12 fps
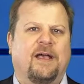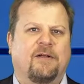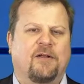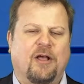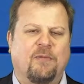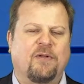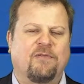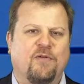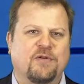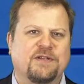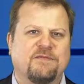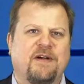global
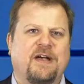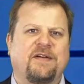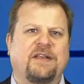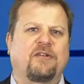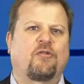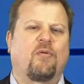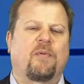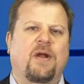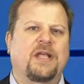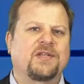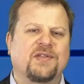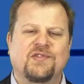Fortune 500
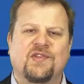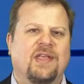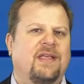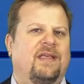corporations,